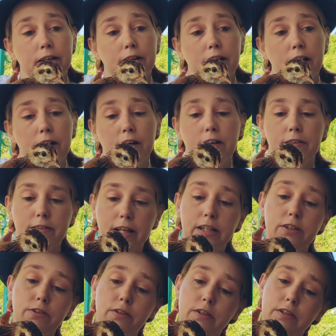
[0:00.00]
Because they
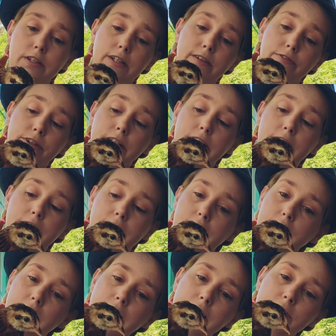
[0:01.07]
do look different, and
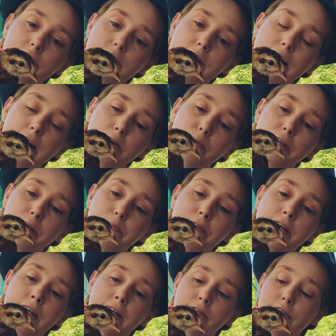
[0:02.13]
that's just kind of what I'm
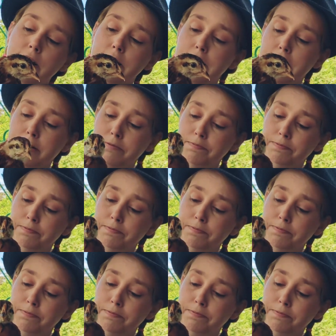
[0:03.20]
thinking right now.